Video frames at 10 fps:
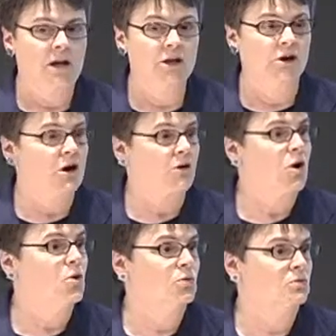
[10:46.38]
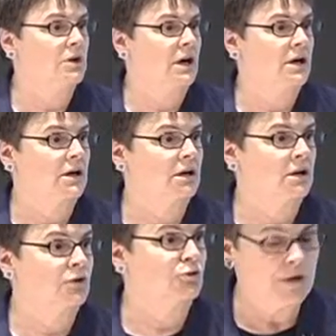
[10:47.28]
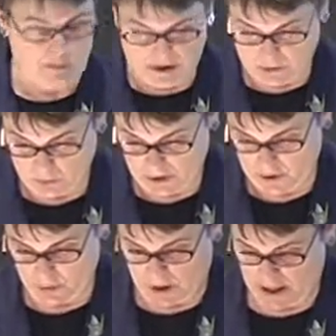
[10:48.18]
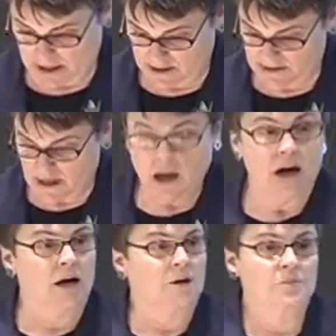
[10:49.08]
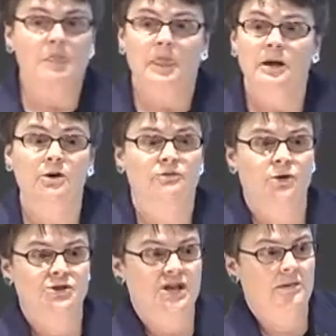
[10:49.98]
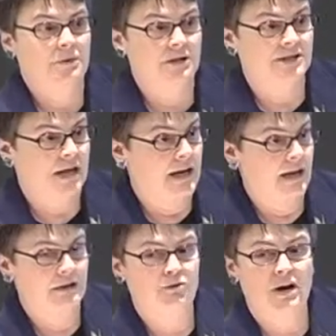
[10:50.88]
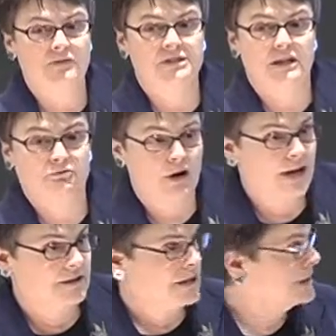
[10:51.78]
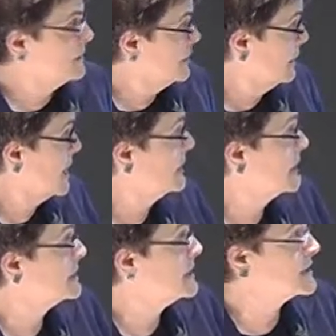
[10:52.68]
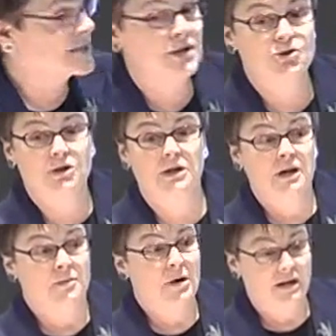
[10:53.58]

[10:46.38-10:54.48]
in our own uh, creepy and weird ways. Um, here, for example, is a, an engraving done right at the end of the late 19th century by